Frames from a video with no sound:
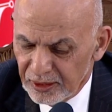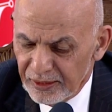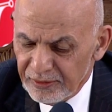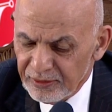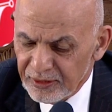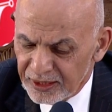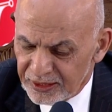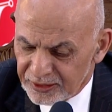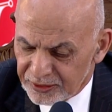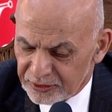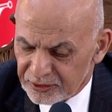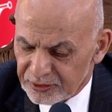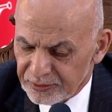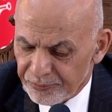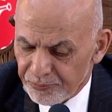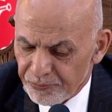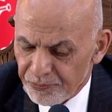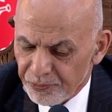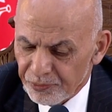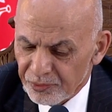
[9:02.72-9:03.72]
Third,
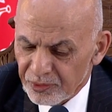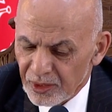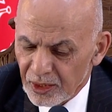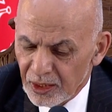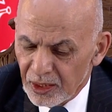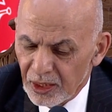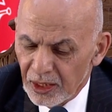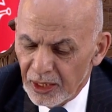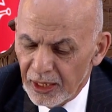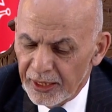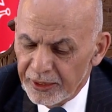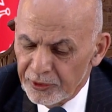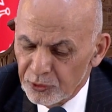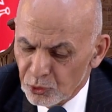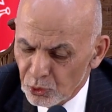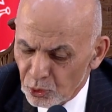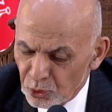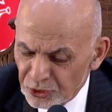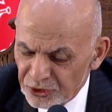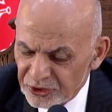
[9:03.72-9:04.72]

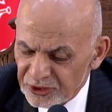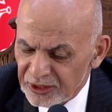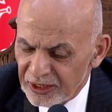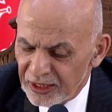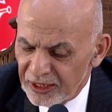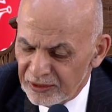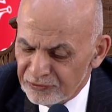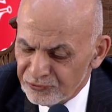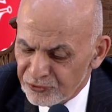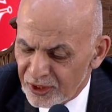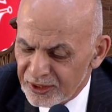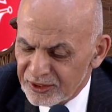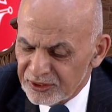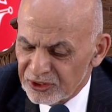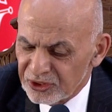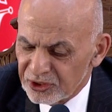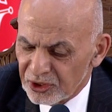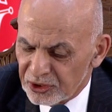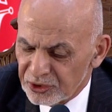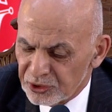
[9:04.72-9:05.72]
endorse
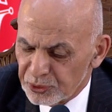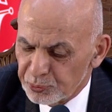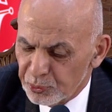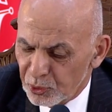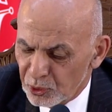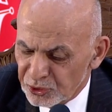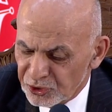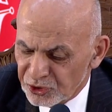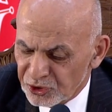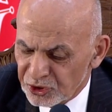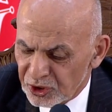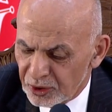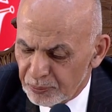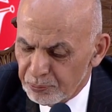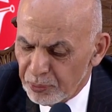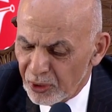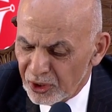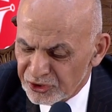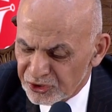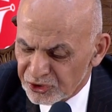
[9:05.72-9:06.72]
Afghanistan's
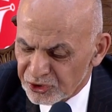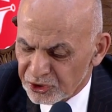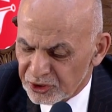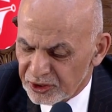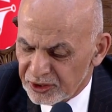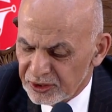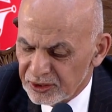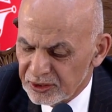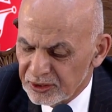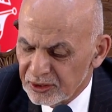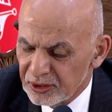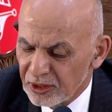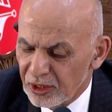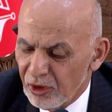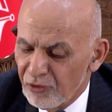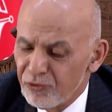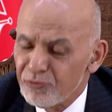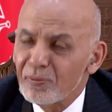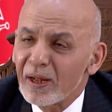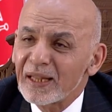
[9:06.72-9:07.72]
posture
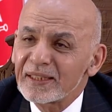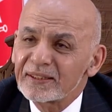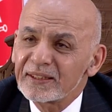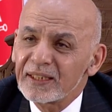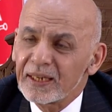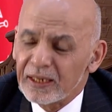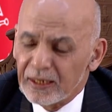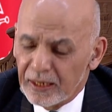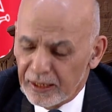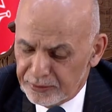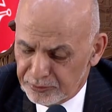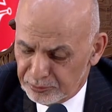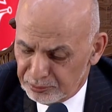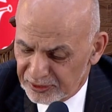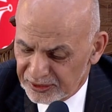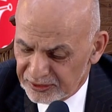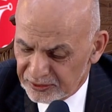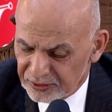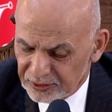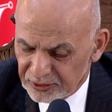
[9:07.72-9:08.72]
of multi-alignment,